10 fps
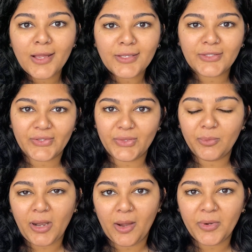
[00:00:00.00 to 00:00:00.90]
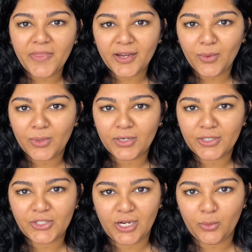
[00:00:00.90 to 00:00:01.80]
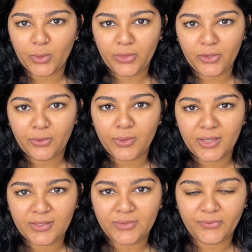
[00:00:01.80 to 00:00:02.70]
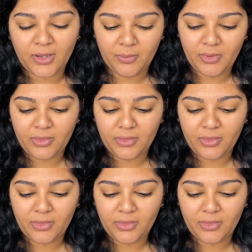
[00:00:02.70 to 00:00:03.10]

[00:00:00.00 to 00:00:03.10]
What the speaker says: So the primer that I wanted to share with you is from